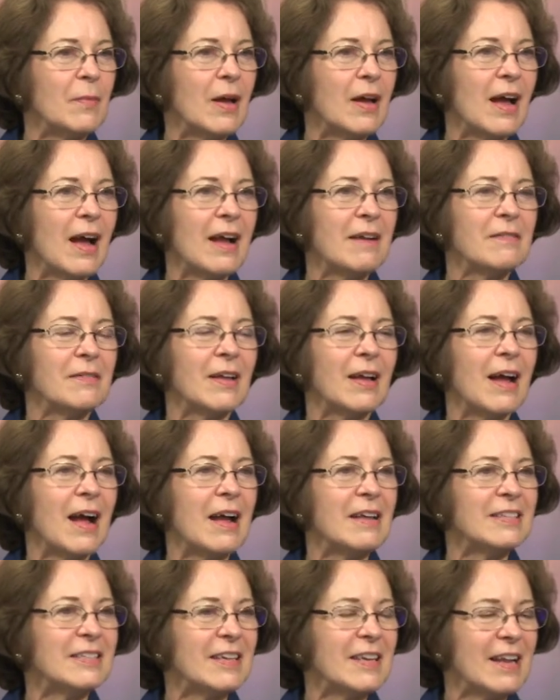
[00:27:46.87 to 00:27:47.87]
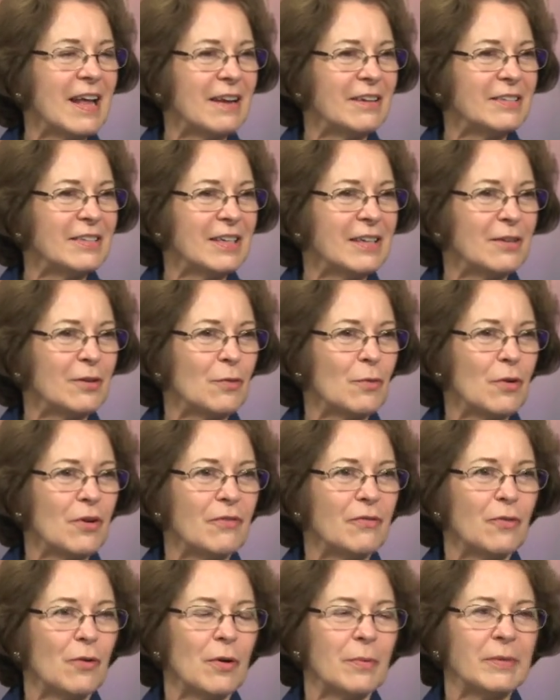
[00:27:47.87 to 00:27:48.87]
I sent out a ticket
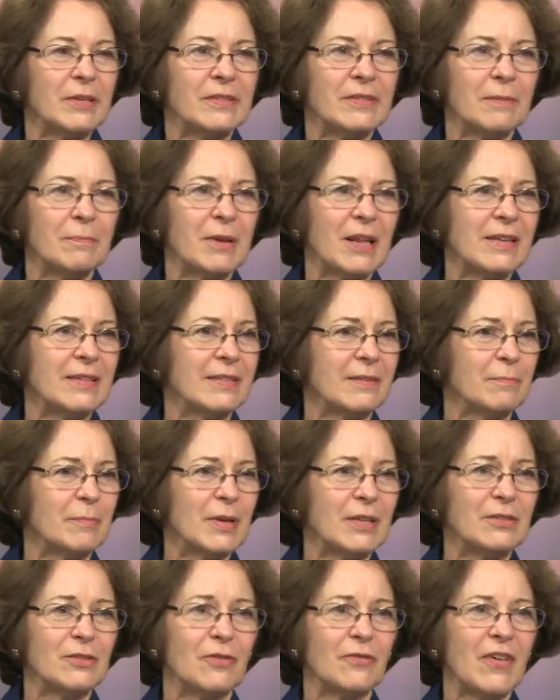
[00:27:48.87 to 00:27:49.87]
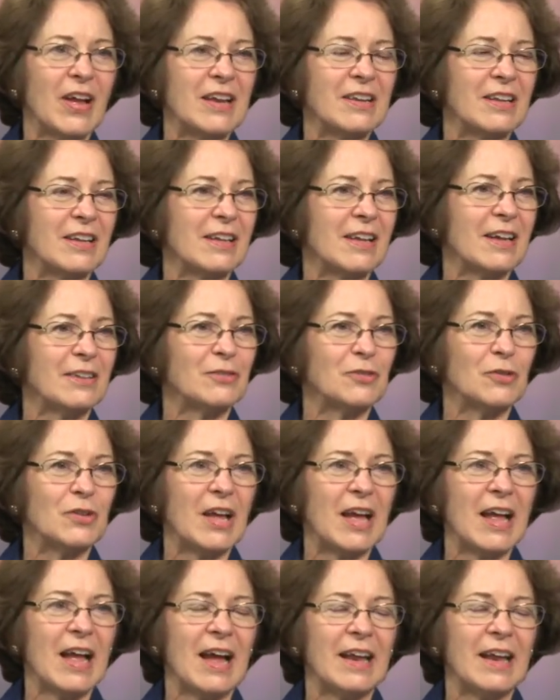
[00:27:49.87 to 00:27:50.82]
order for them to someplace in Pennsylvania yesterday.